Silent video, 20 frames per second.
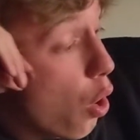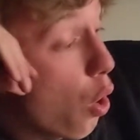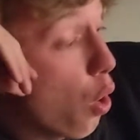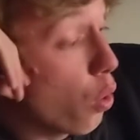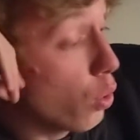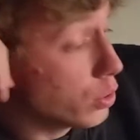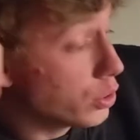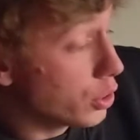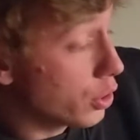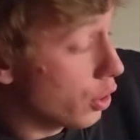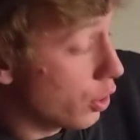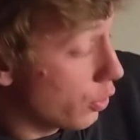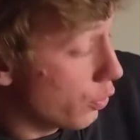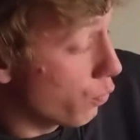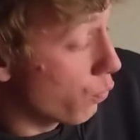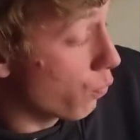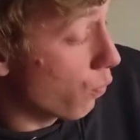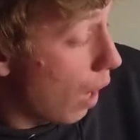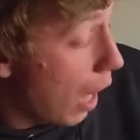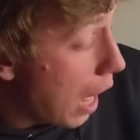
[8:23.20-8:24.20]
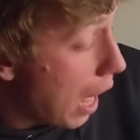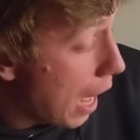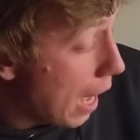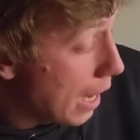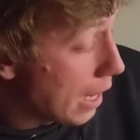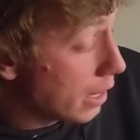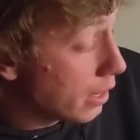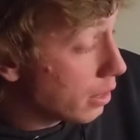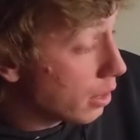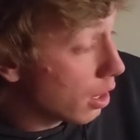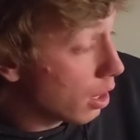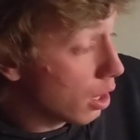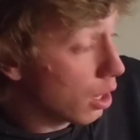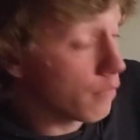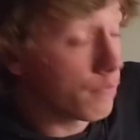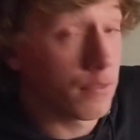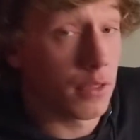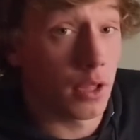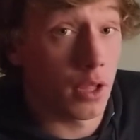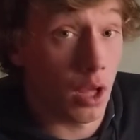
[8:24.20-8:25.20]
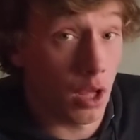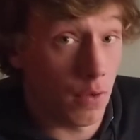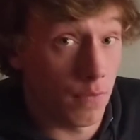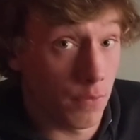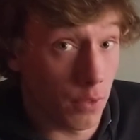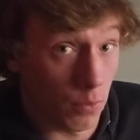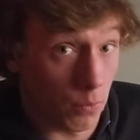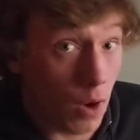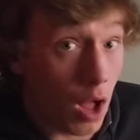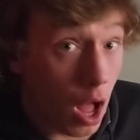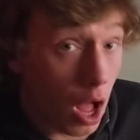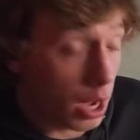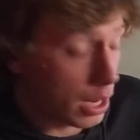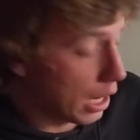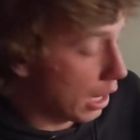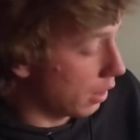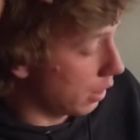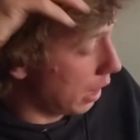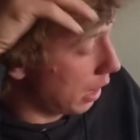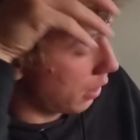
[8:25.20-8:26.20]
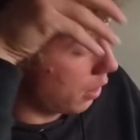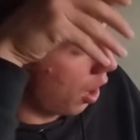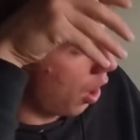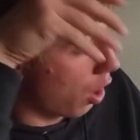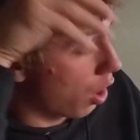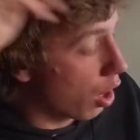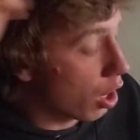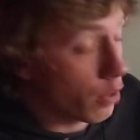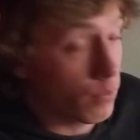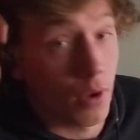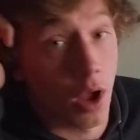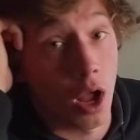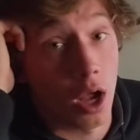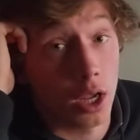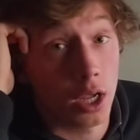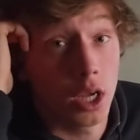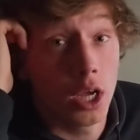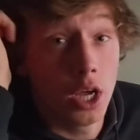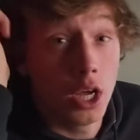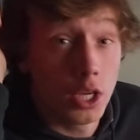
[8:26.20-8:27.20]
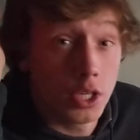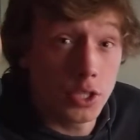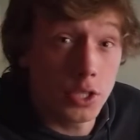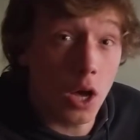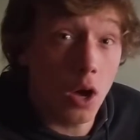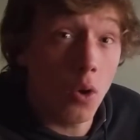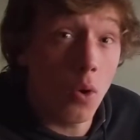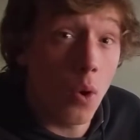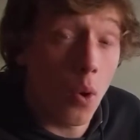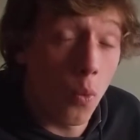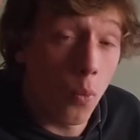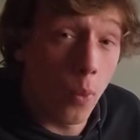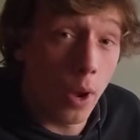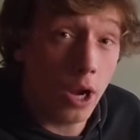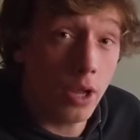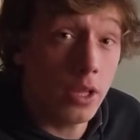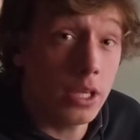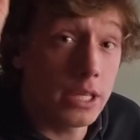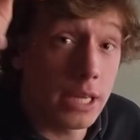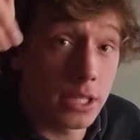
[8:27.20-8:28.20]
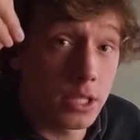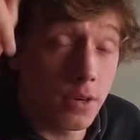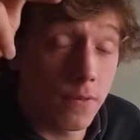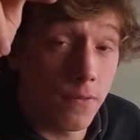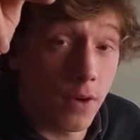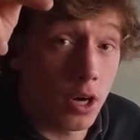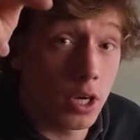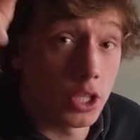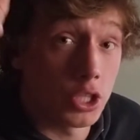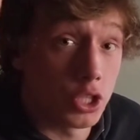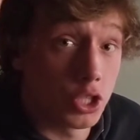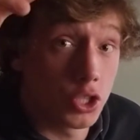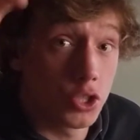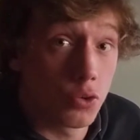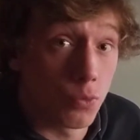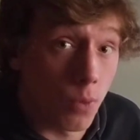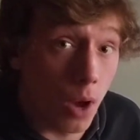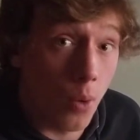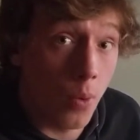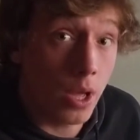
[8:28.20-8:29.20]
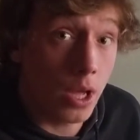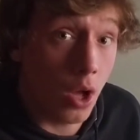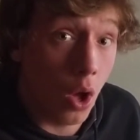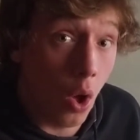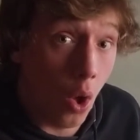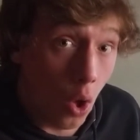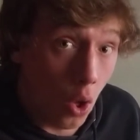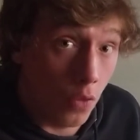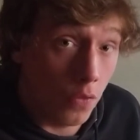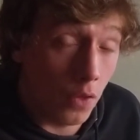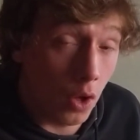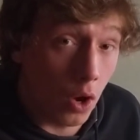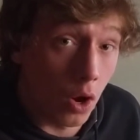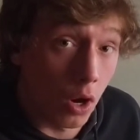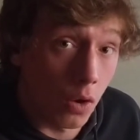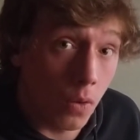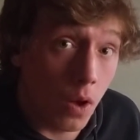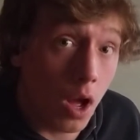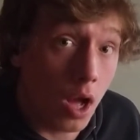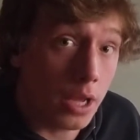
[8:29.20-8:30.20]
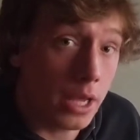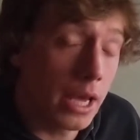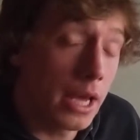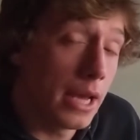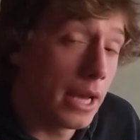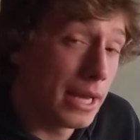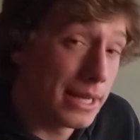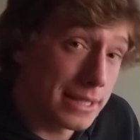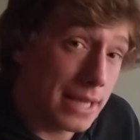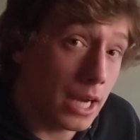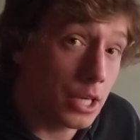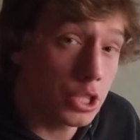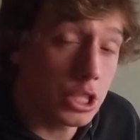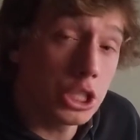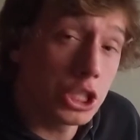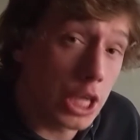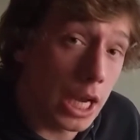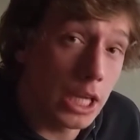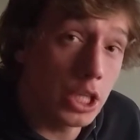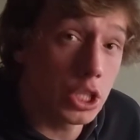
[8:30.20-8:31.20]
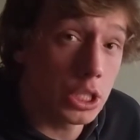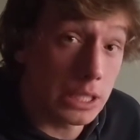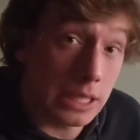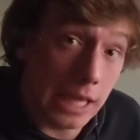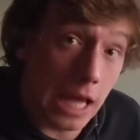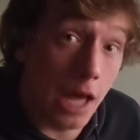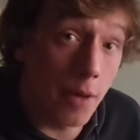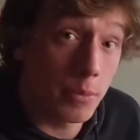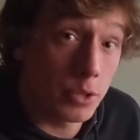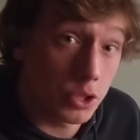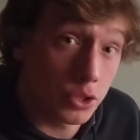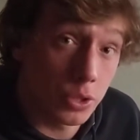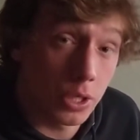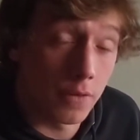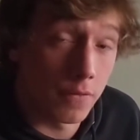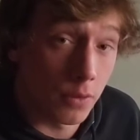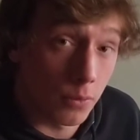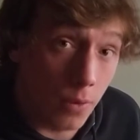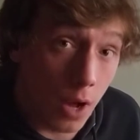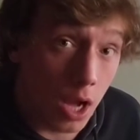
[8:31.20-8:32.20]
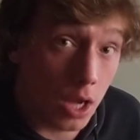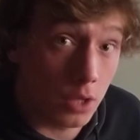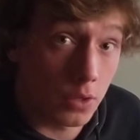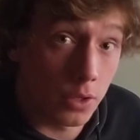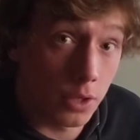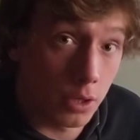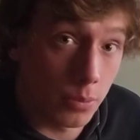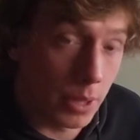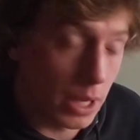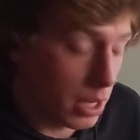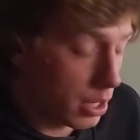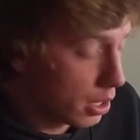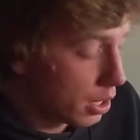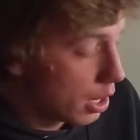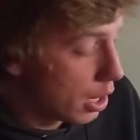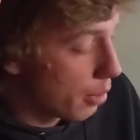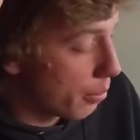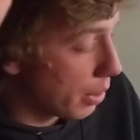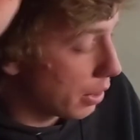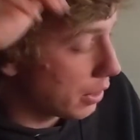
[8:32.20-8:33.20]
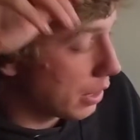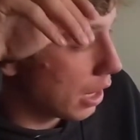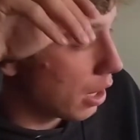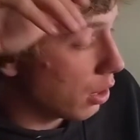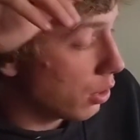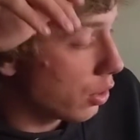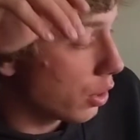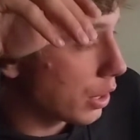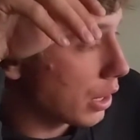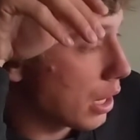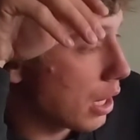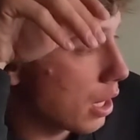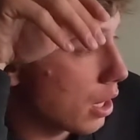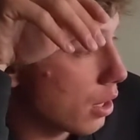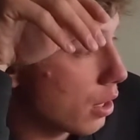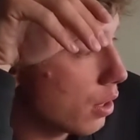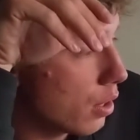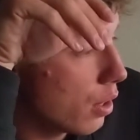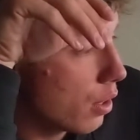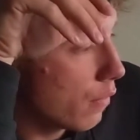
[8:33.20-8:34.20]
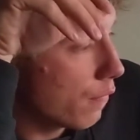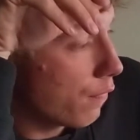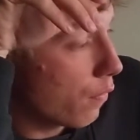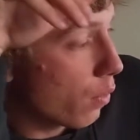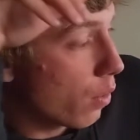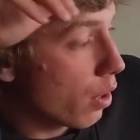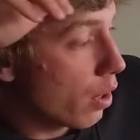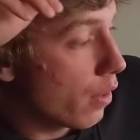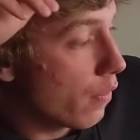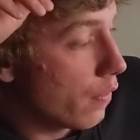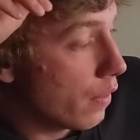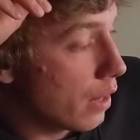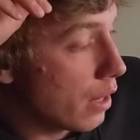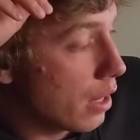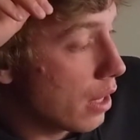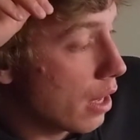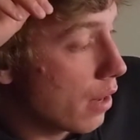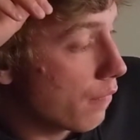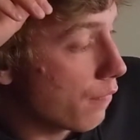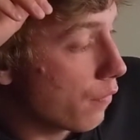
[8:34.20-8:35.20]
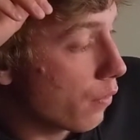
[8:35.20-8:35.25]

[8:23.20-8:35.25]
altered rine of the rock, and then the heart rock. So where the desert varnish is growing on the heart rock, it's actually changing the chemistry of the rock a little bit. But they're looking for the